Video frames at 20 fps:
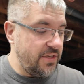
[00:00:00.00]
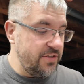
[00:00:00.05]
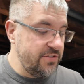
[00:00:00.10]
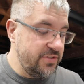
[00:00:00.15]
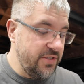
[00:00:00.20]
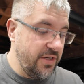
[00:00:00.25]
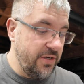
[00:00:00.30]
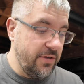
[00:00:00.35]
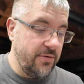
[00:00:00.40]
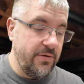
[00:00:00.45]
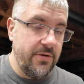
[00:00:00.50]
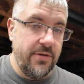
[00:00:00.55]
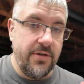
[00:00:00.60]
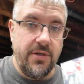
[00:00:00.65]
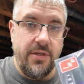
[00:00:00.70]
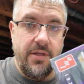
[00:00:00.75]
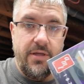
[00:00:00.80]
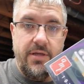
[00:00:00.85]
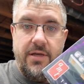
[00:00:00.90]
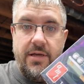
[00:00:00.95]
So
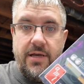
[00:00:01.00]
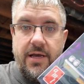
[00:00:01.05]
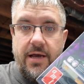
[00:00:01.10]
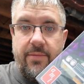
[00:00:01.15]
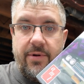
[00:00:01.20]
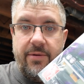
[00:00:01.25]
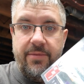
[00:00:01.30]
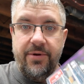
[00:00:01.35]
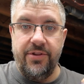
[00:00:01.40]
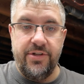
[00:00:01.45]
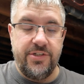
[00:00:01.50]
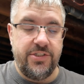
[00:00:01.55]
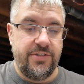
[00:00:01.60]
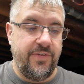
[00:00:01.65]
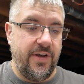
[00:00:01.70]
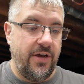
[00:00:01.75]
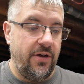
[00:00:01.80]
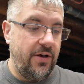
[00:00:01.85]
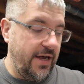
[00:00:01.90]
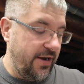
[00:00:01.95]
I'm going to build the
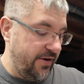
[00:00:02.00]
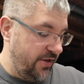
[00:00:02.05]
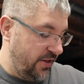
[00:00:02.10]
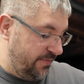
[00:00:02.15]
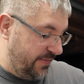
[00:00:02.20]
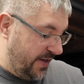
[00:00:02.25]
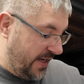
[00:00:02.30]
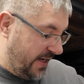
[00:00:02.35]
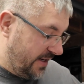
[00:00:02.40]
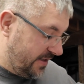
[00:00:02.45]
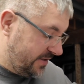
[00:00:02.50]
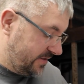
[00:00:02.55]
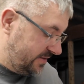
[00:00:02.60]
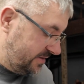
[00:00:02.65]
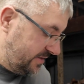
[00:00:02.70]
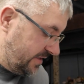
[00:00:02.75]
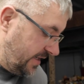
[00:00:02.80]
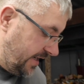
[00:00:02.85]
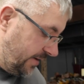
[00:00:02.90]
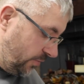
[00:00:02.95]
Chevelle out of the
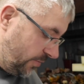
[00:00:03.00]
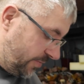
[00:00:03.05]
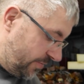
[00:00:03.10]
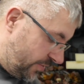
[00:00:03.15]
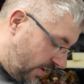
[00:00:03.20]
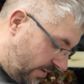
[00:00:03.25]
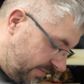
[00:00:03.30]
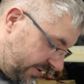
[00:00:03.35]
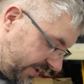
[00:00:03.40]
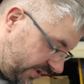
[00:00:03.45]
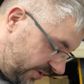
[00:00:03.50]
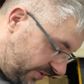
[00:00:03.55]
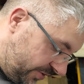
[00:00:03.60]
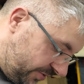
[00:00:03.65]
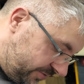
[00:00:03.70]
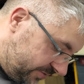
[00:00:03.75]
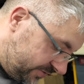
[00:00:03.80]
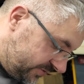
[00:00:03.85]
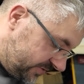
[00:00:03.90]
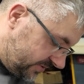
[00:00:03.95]
box. I will probably
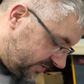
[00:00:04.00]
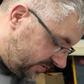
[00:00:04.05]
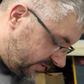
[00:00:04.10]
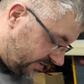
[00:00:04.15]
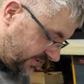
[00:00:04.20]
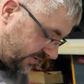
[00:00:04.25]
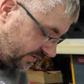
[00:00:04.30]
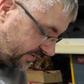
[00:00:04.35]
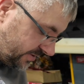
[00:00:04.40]
use,